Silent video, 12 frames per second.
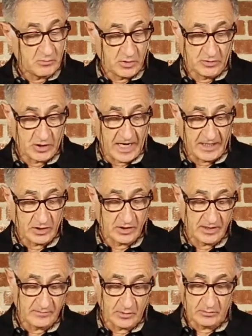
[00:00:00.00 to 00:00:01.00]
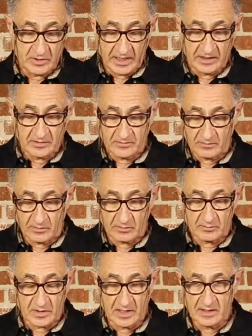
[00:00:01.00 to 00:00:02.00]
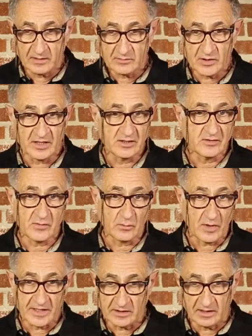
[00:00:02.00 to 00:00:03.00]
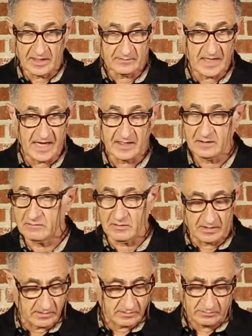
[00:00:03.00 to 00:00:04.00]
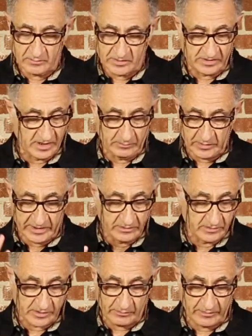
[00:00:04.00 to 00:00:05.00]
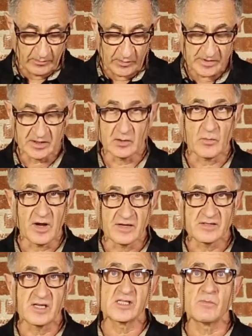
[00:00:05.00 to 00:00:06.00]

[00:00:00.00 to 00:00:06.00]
To change it, if you change for changing from right to left hand, it's simply just reversing the process,